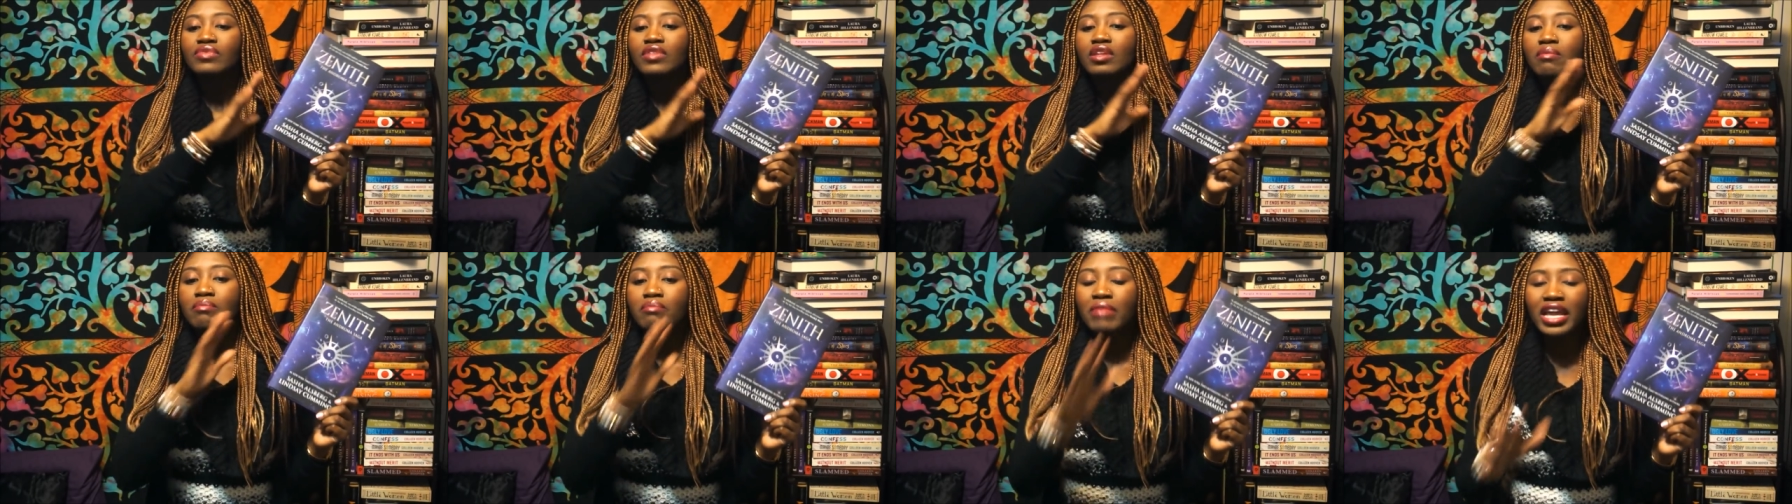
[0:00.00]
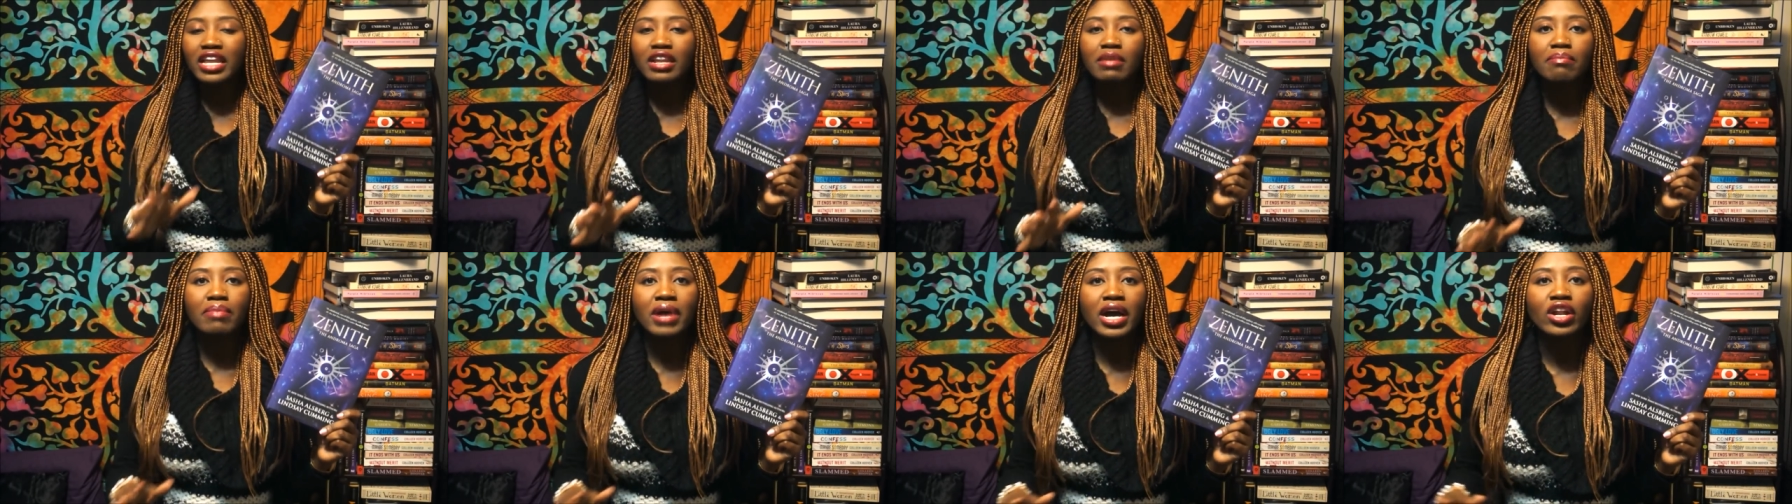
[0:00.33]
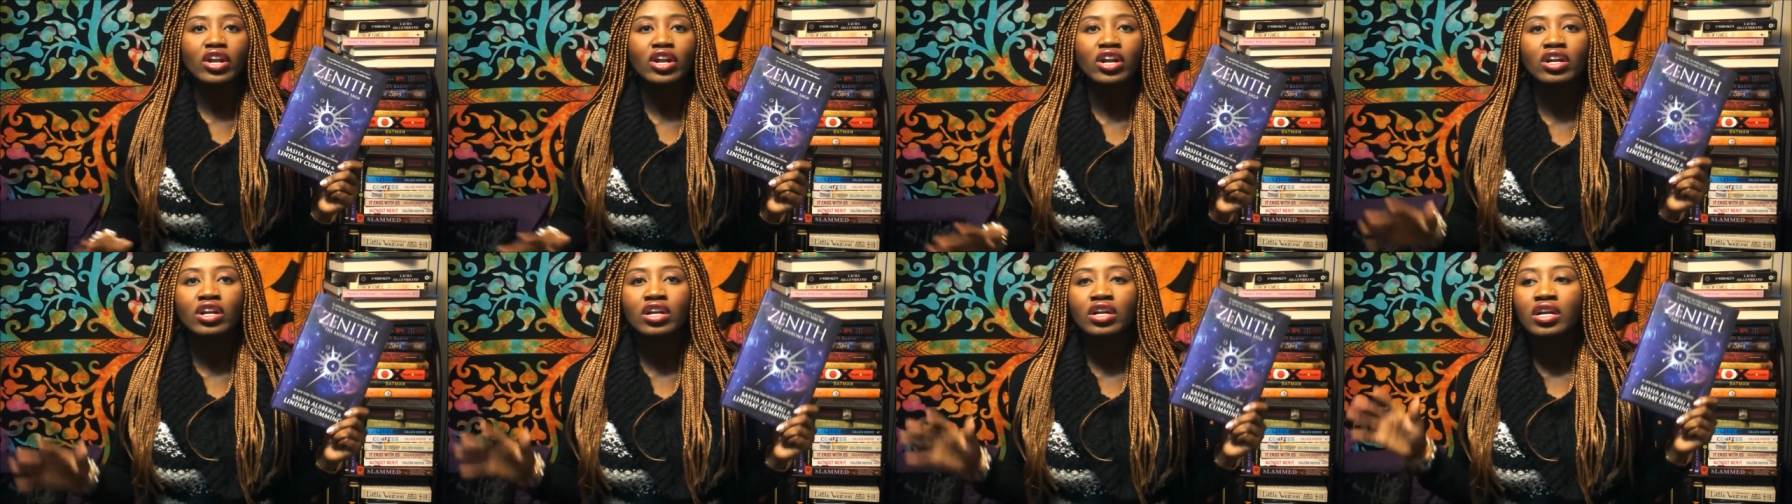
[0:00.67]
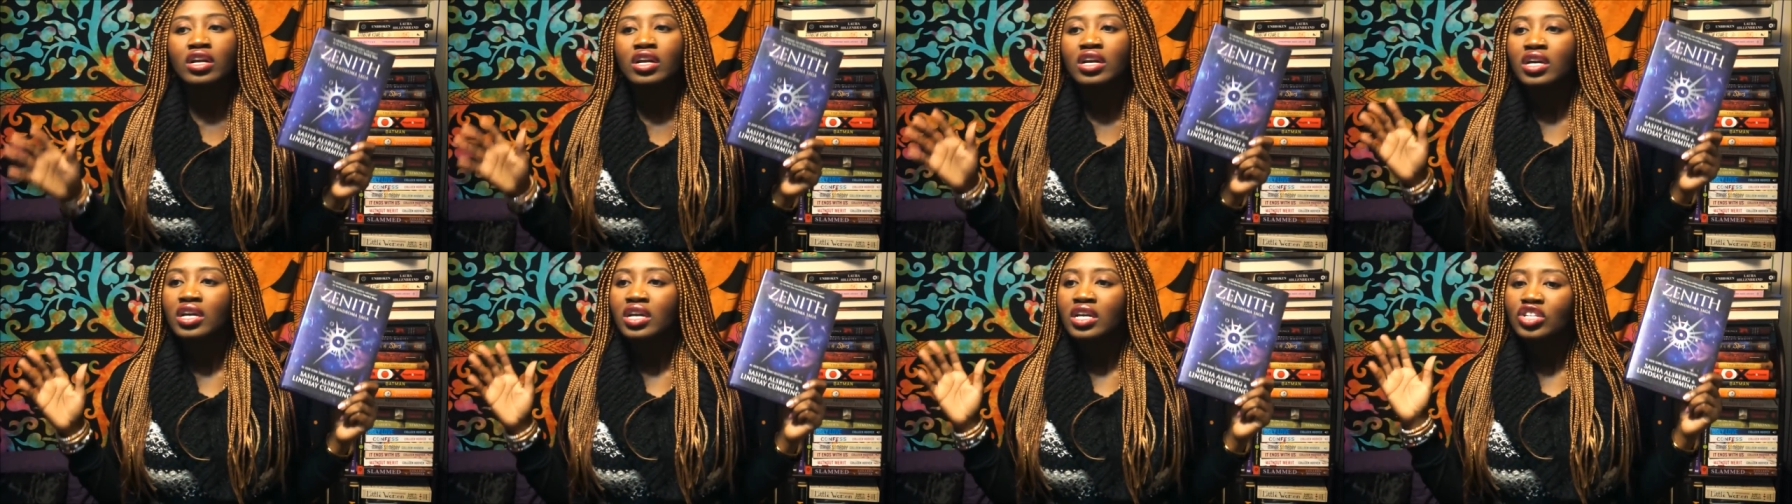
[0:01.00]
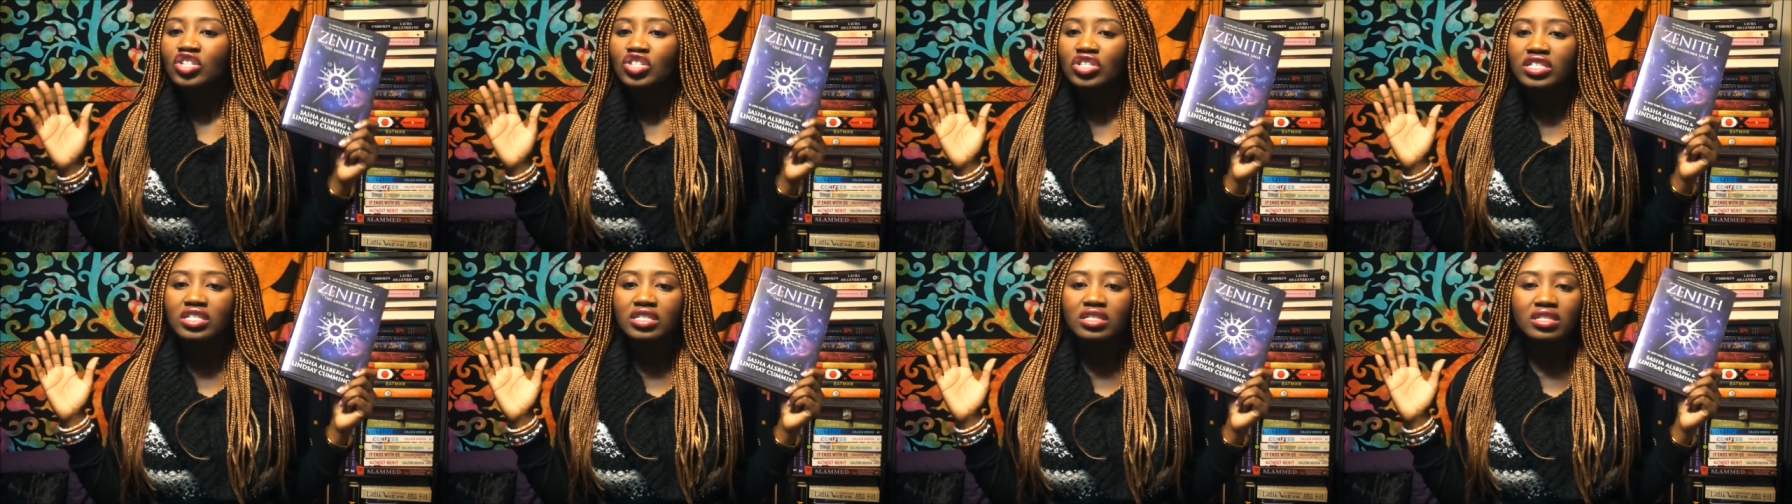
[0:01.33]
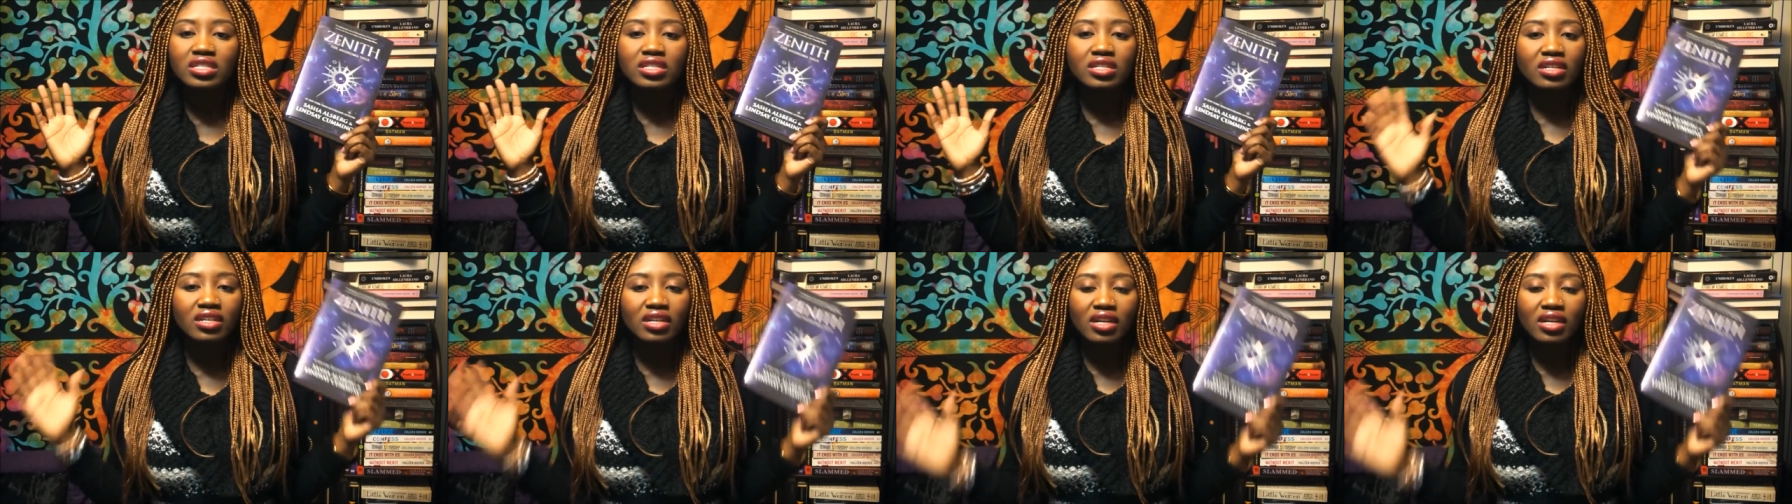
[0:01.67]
made it better, just